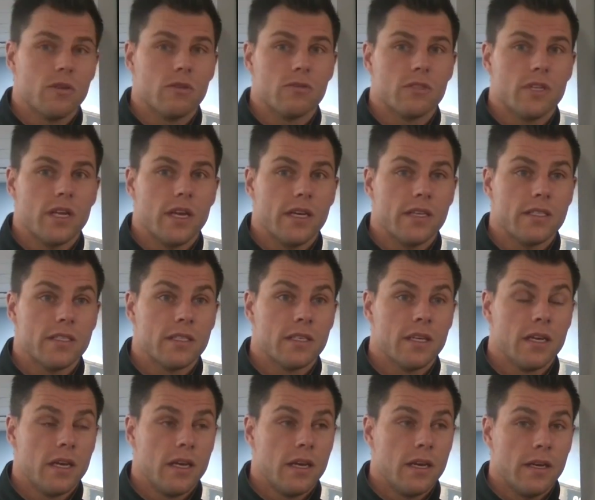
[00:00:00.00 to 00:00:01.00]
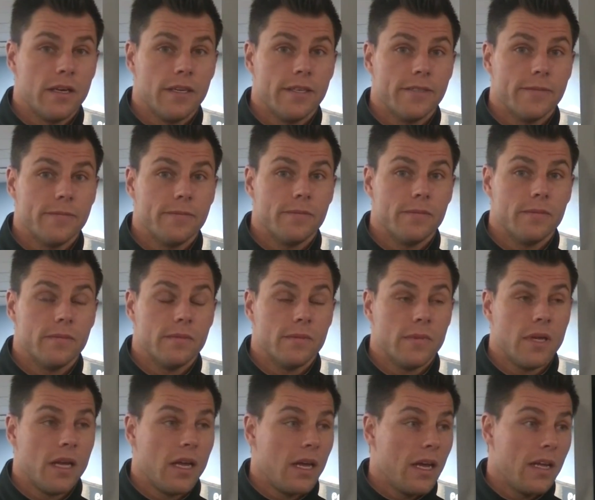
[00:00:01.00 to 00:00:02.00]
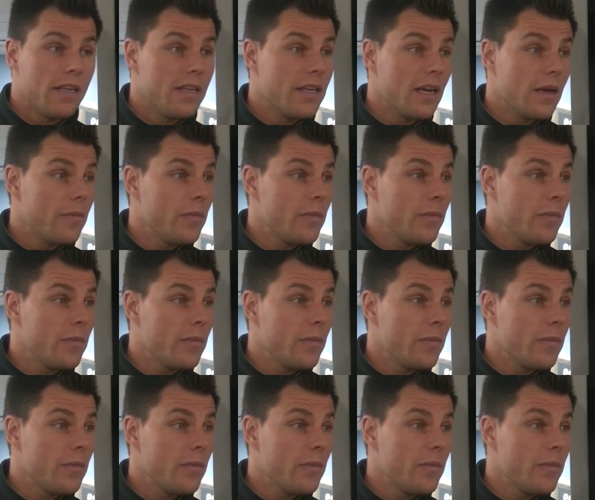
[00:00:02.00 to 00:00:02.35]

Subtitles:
those days. And yeah,